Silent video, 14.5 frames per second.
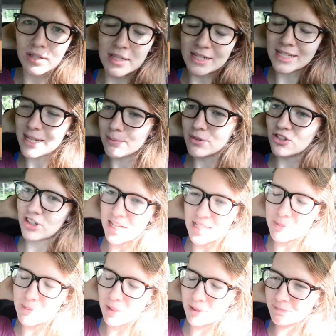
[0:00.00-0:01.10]
and his name was
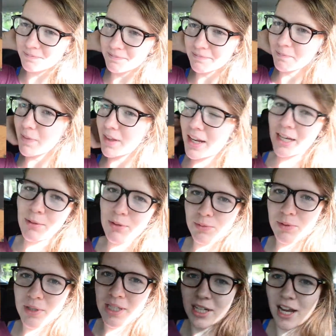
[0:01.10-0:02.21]
Jasper. And he was
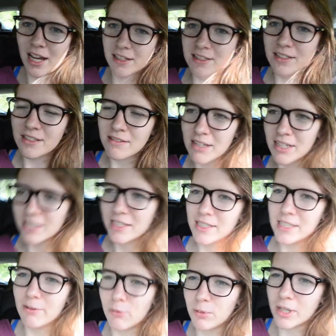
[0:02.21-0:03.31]
really nice,
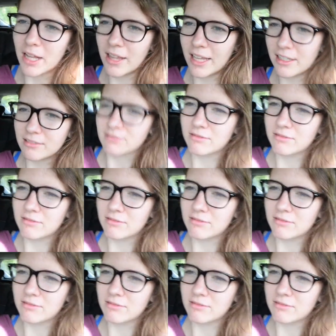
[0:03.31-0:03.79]
even when I like